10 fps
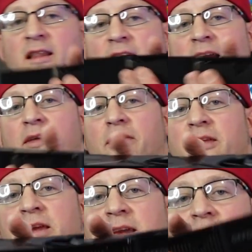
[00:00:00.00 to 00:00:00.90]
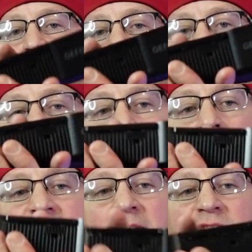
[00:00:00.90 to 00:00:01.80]
like the
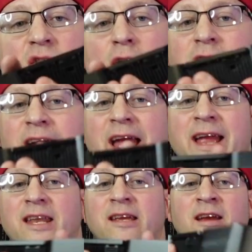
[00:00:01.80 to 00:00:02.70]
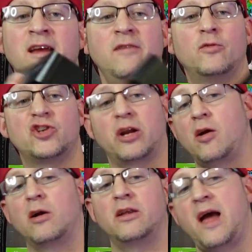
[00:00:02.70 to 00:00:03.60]
RTX 3080, which I
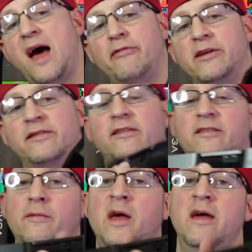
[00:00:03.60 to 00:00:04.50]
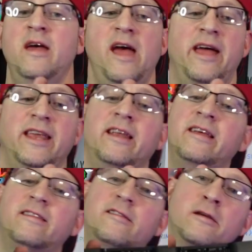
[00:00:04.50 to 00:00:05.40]
currently have in a system. And it
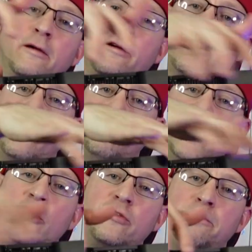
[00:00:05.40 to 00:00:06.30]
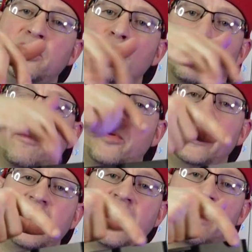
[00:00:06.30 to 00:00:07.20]
is the gunmetal, the pewter, but
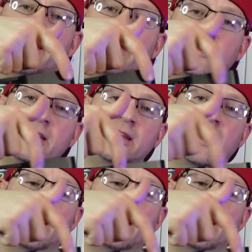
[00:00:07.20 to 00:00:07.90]
it has the